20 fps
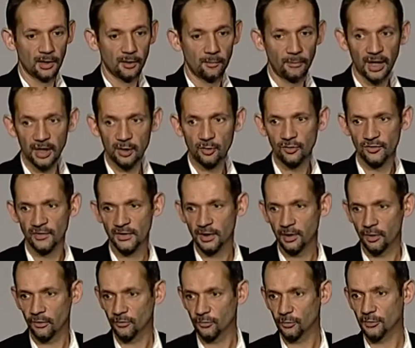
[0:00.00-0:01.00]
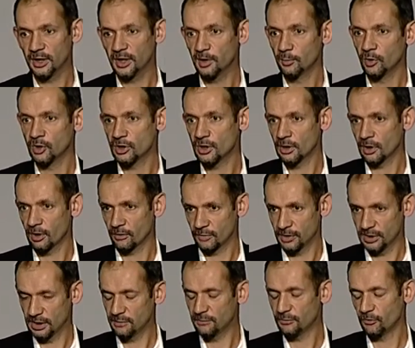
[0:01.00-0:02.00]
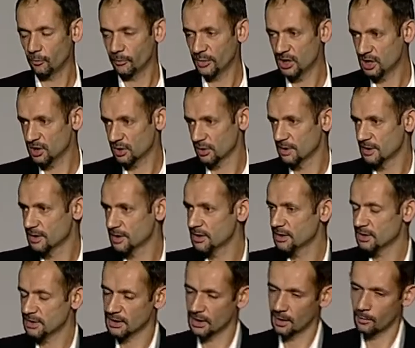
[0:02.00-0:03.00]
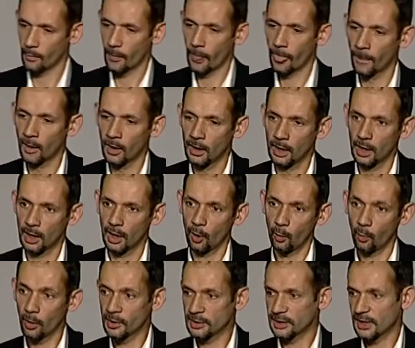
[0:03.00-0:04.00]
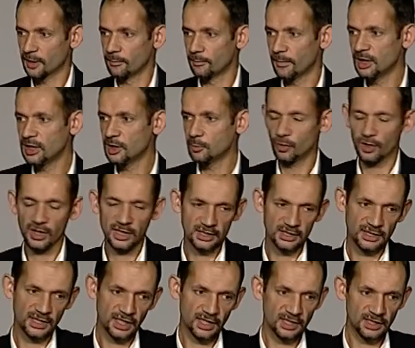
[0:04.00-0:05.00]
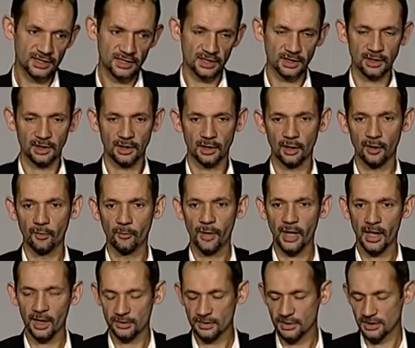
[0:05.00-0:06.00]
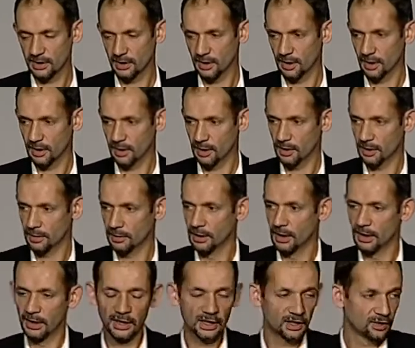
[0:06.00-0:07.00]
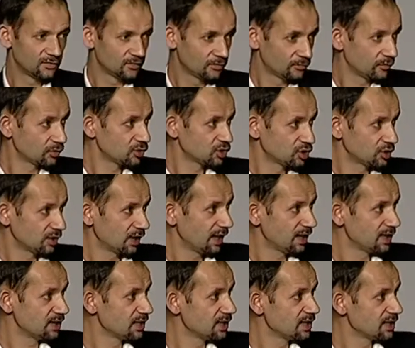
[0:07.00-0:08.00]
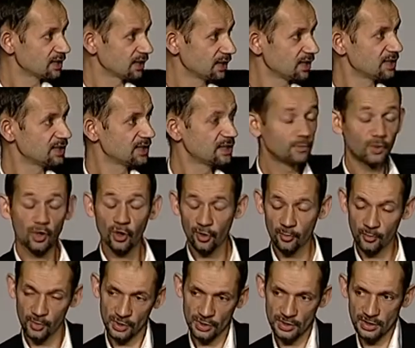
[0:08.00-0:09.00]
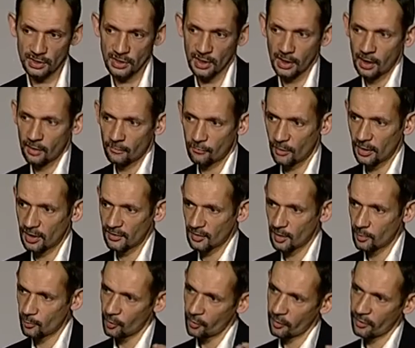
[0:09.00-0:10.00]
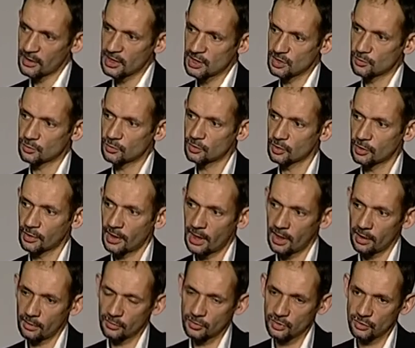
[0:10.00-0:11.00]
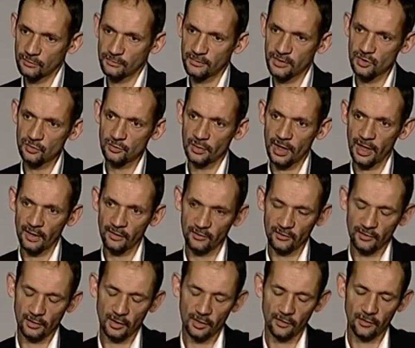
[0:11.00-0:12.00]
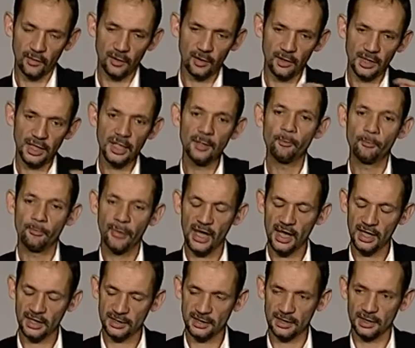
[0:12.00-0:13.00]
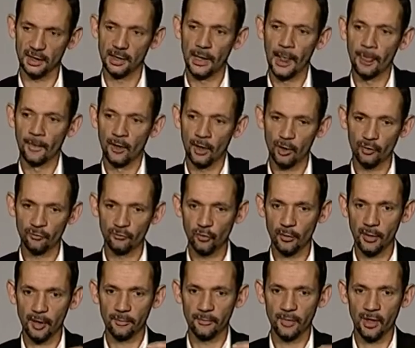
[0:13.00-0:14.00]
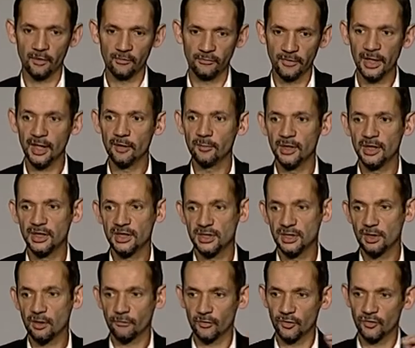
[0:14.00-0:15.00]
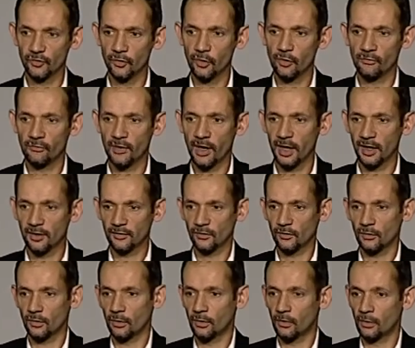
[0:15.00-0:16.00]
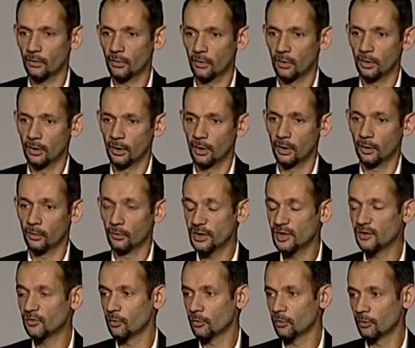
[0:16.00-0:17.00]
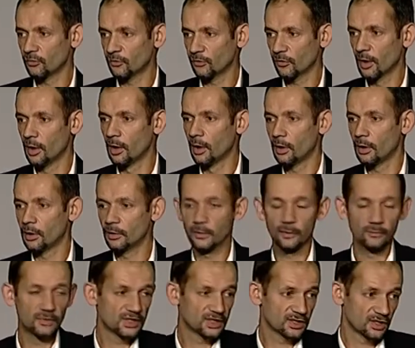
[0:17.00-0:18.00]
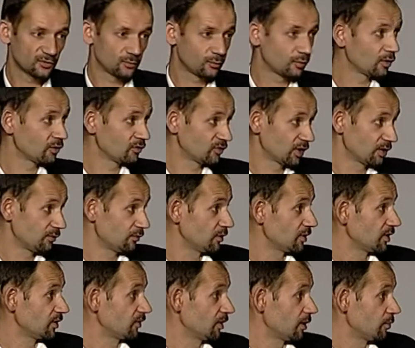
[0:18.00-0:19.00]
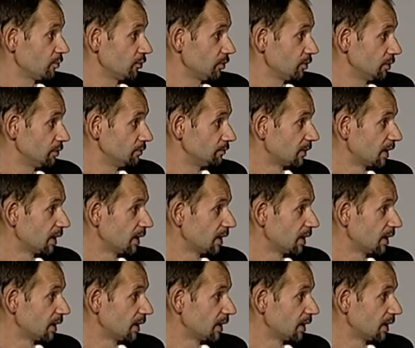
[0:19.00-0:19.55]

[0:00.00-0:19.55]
By using a 3D model of an information system, one can manipulate data about its functionalities and its deployments. For example, this would allow to visualize the impact of the availability of a service or a resource on a business project, for example.